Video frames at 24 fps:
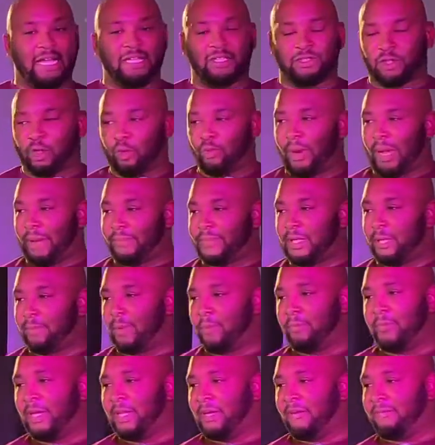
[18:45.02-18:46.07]
so wrapped up
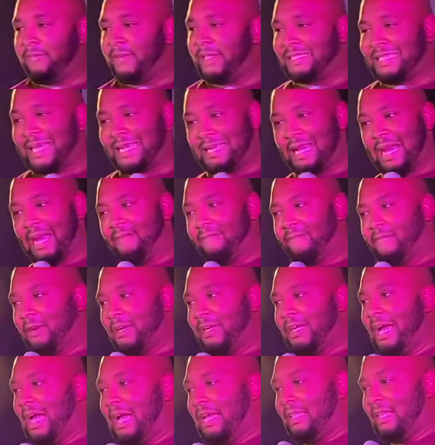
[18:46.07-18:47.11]
in benefits, I
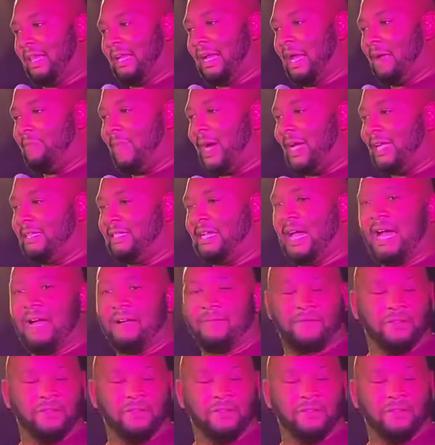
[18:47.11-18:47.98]
forgot, like, I might die for